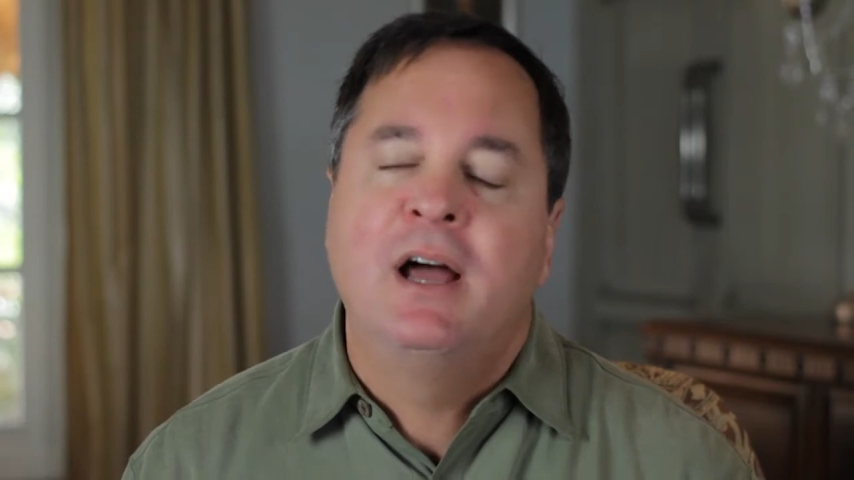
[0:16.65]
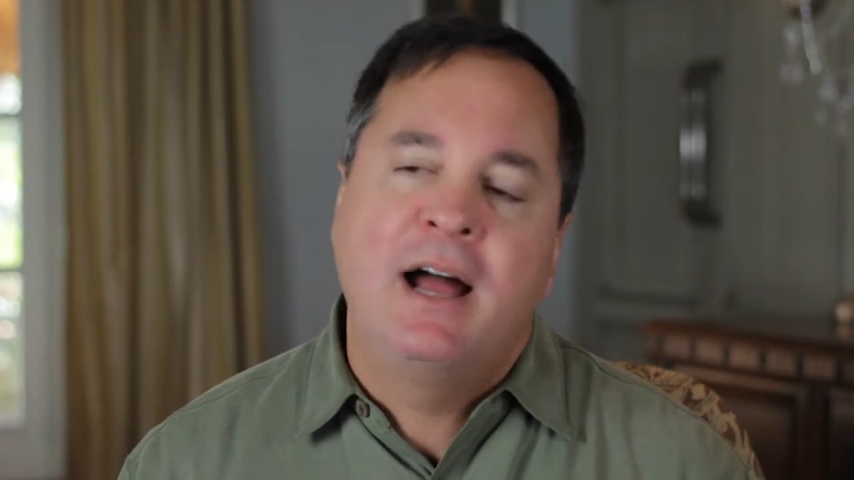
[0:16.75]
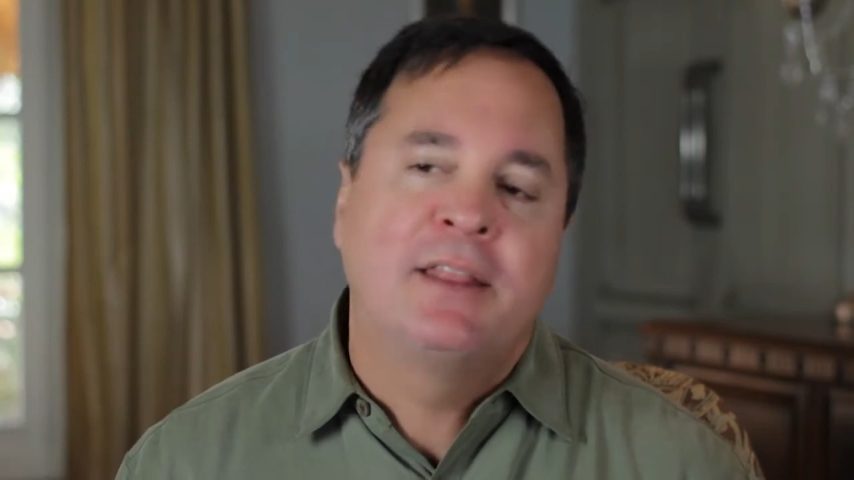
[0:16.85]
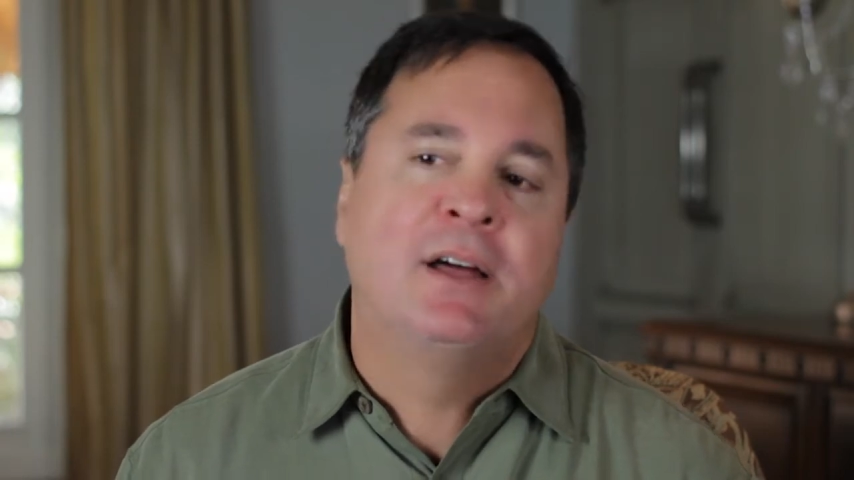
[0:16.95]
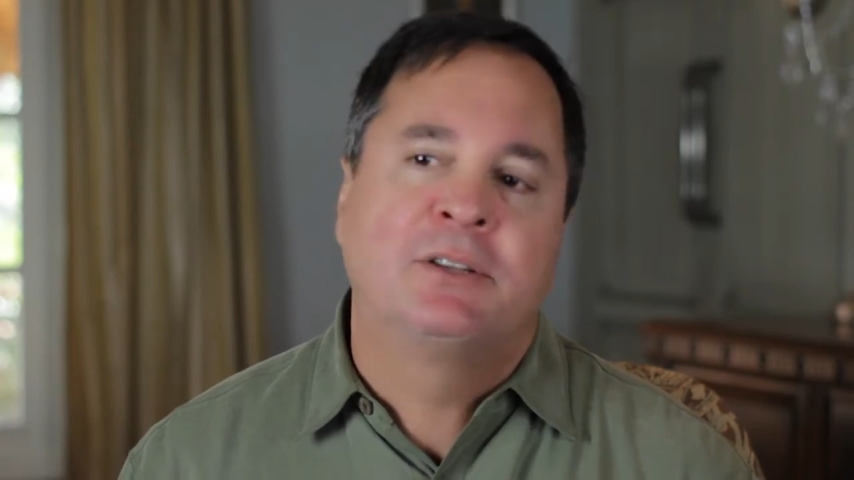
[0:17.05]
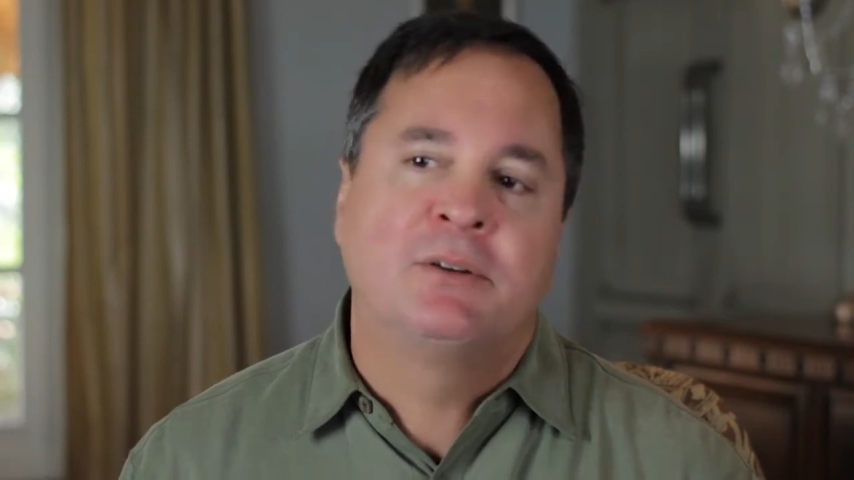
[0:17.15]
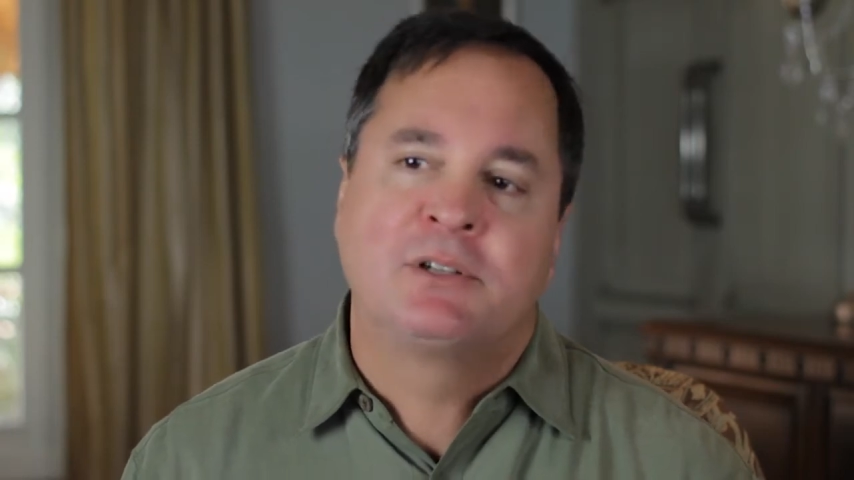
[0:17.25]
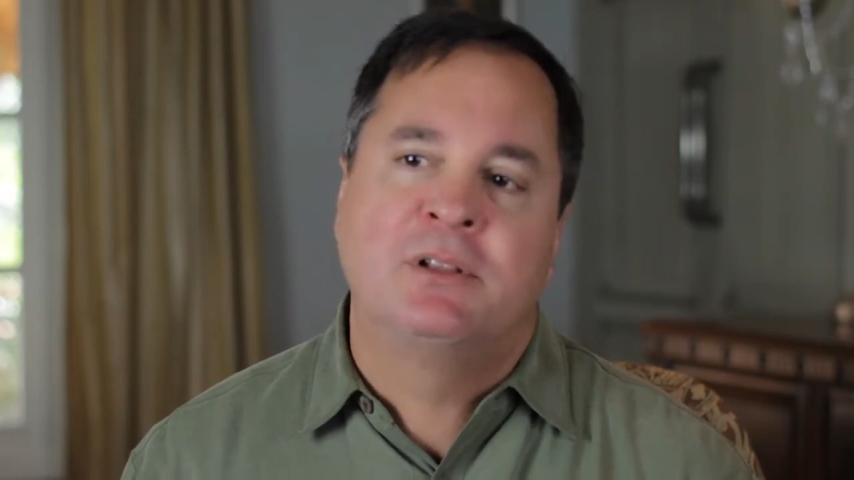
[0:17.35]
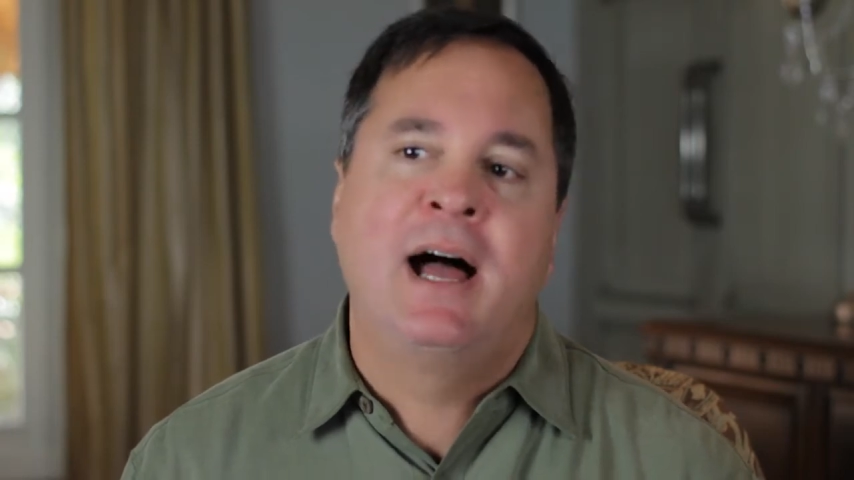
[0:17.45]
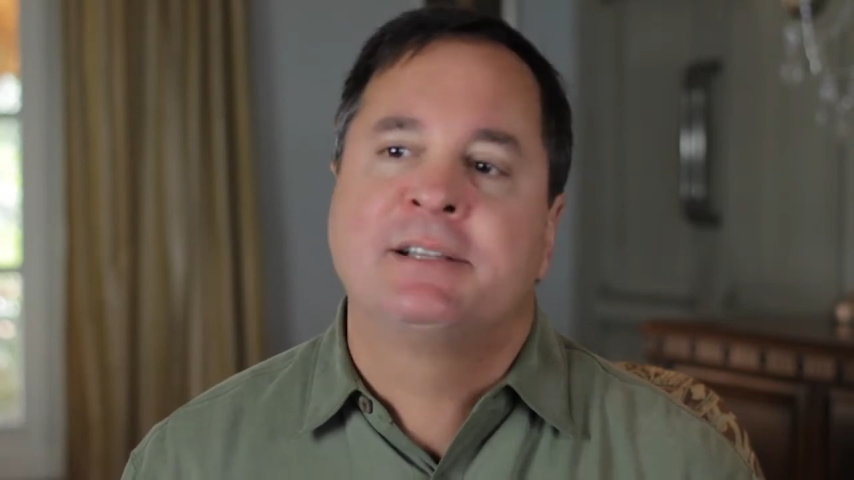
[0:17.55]
I thought there was
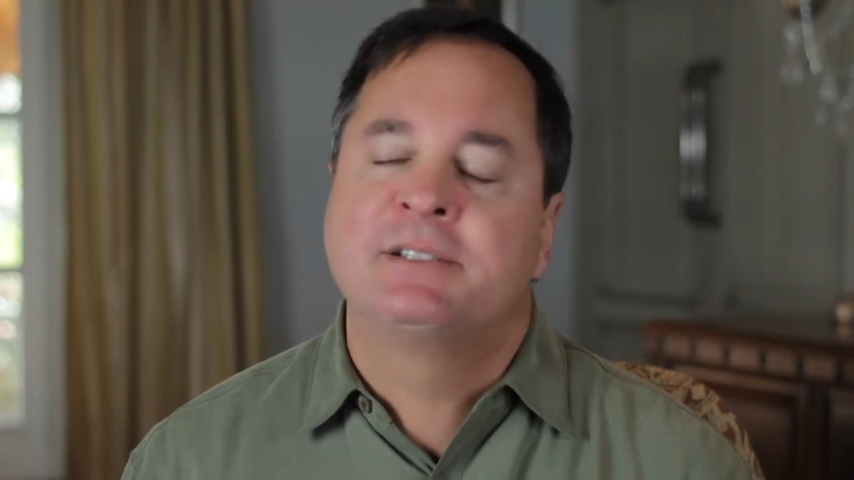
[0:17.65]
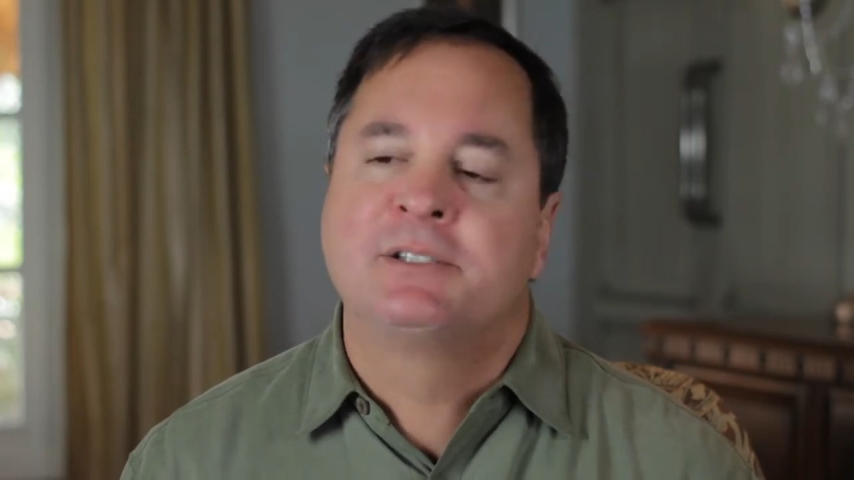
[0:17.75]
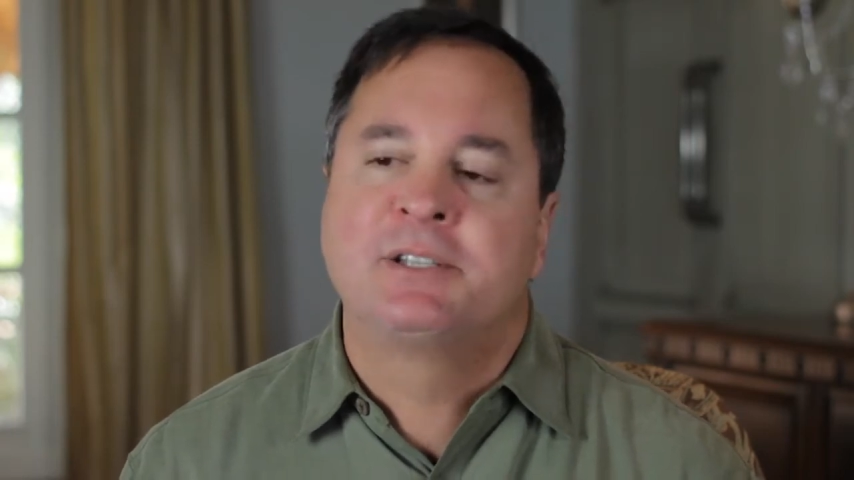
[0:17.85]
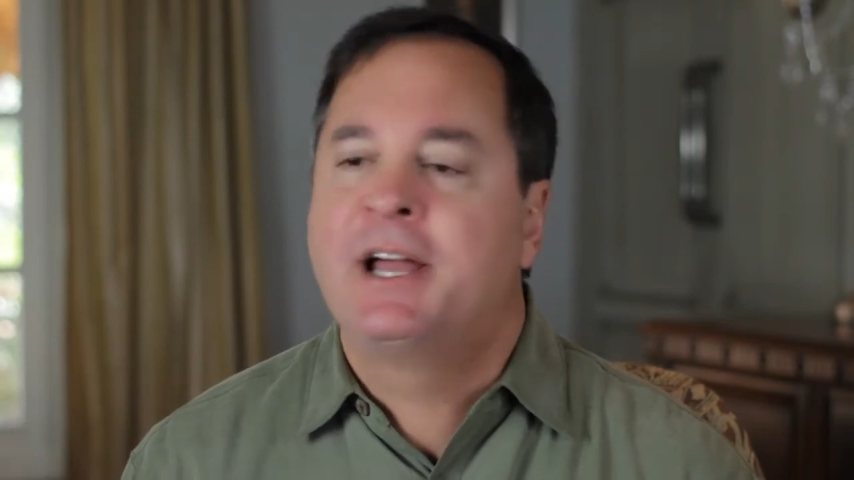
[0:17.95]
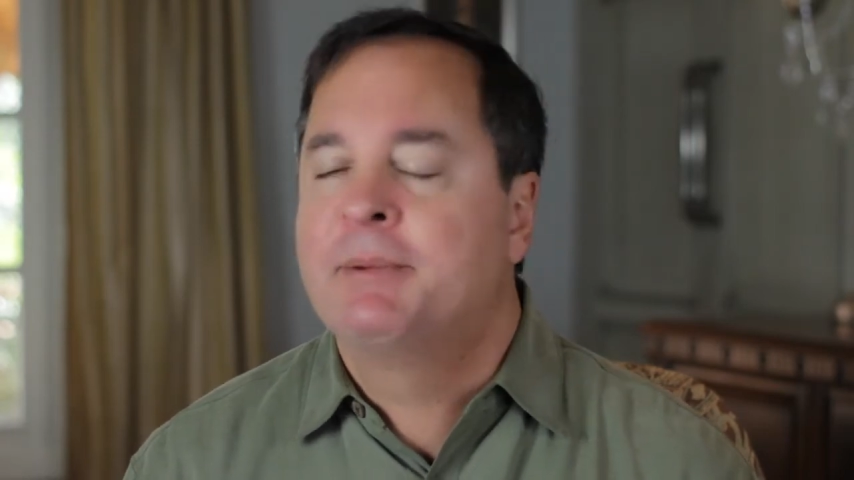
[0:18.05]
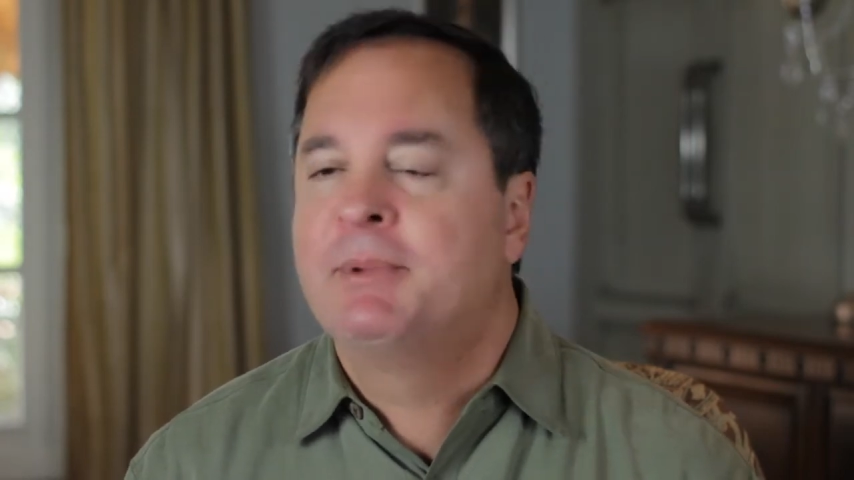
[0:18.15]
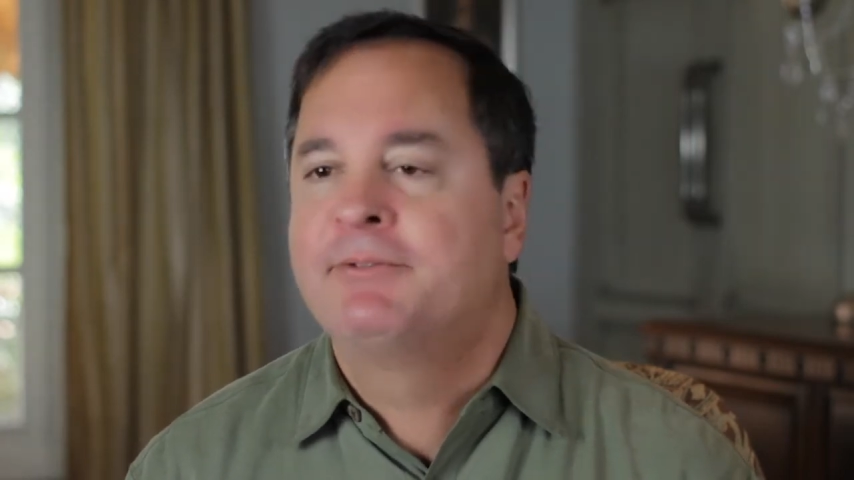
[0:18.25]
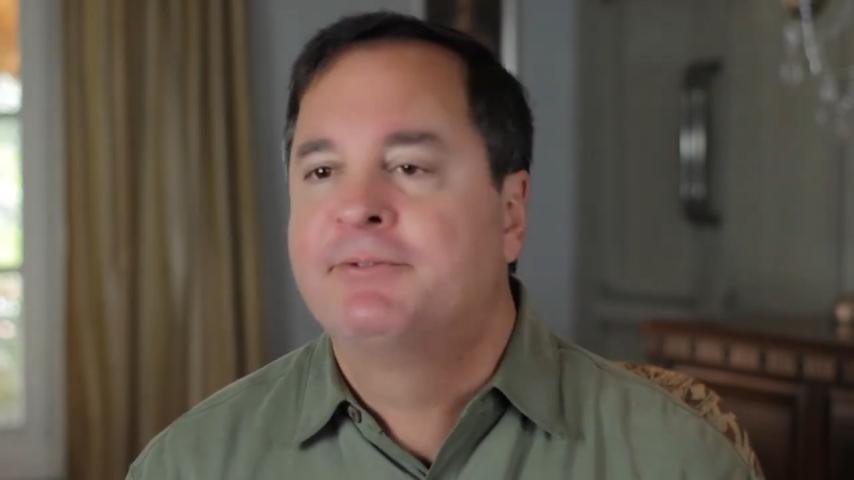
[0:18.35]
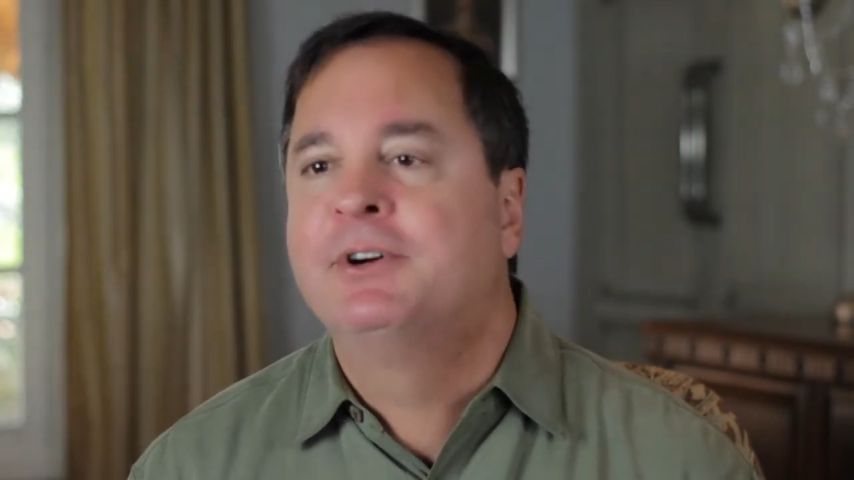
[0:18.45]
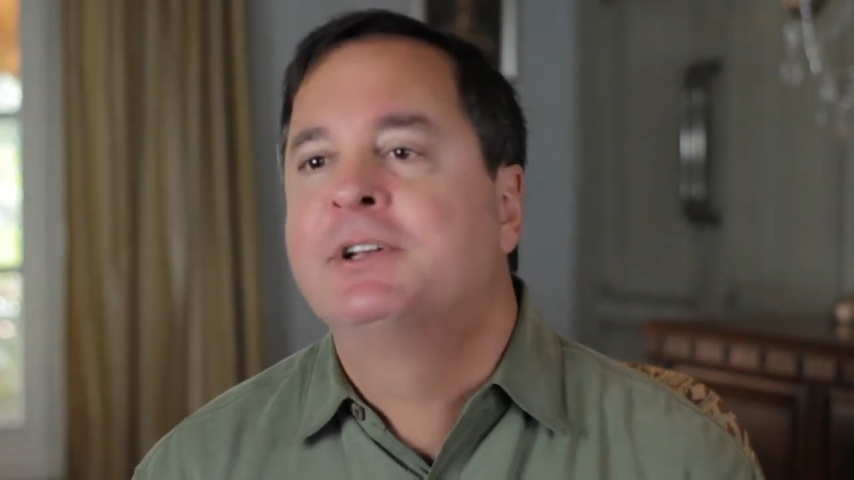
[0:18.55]
glass inside of my
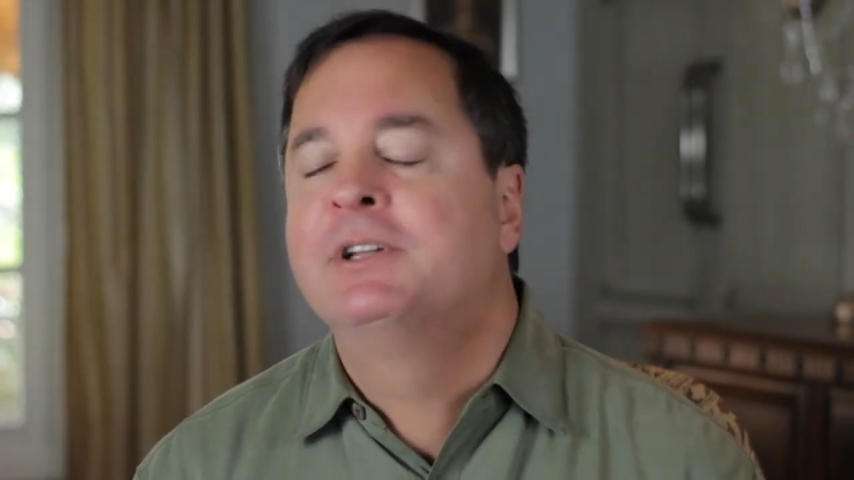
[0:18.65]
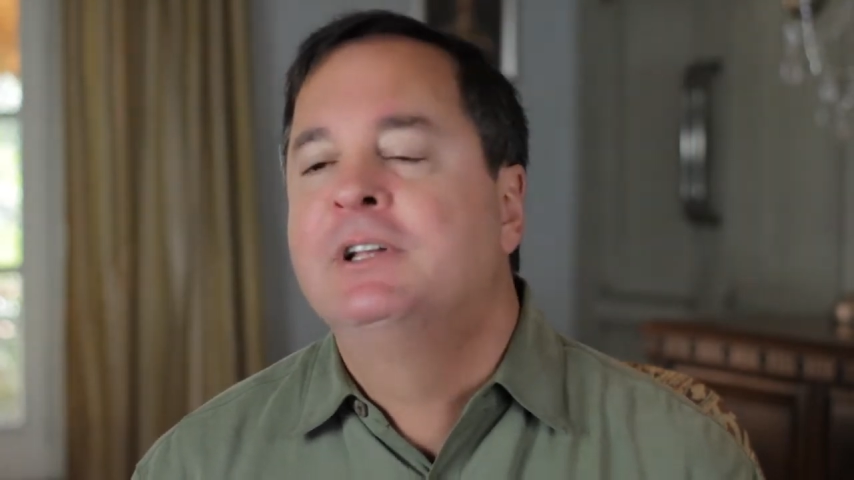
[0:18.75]
foot.